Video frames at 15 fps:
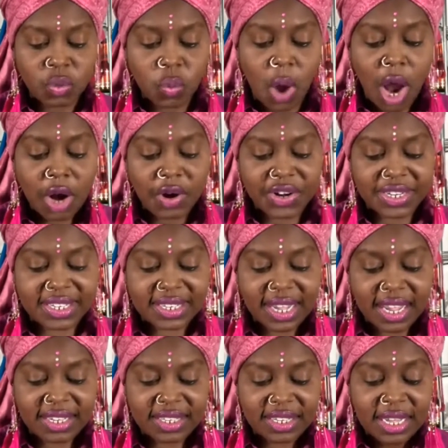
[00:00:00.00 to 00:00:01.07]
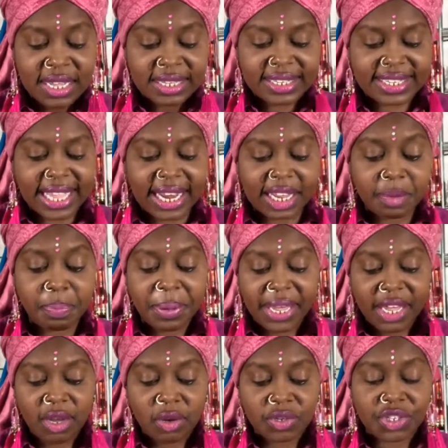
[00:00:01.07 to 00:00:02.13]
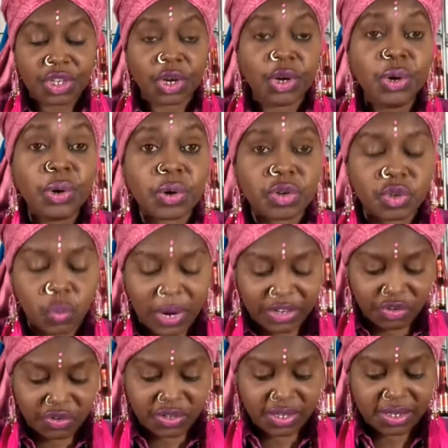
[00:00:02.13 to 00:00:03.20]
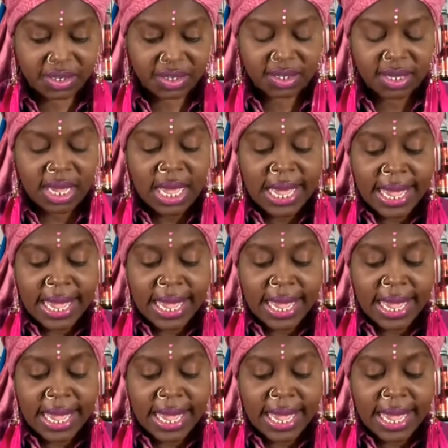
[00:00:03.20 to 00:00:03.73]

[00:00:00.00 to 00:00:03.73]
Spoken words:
Walker discussed selling pills to Hooters waitresses.